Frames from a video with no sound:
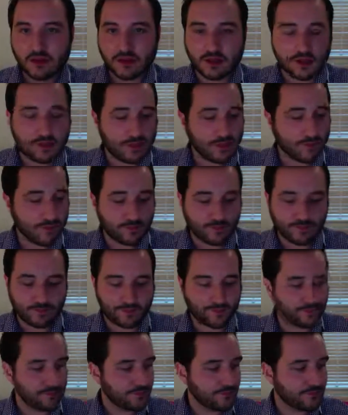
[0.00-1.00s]
Um,
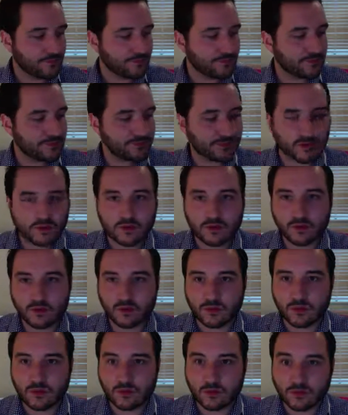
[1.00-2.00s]

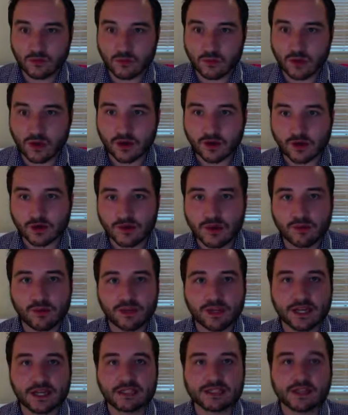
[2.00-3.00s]
work on that
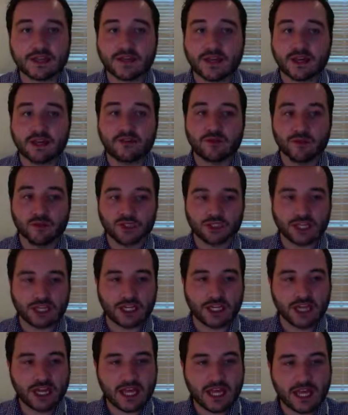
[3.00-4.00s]
one next. So thank you for
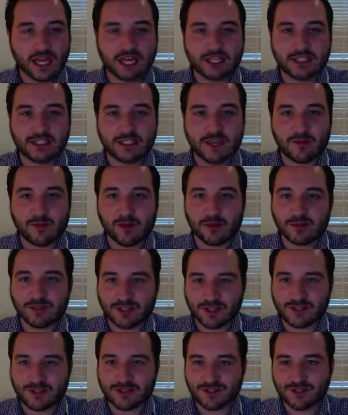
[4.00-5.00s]
watching, and um, I will
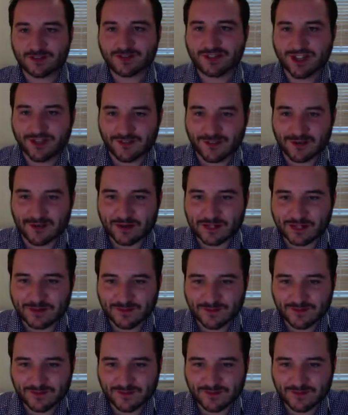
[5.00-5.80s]
see you soon. Thank you very much.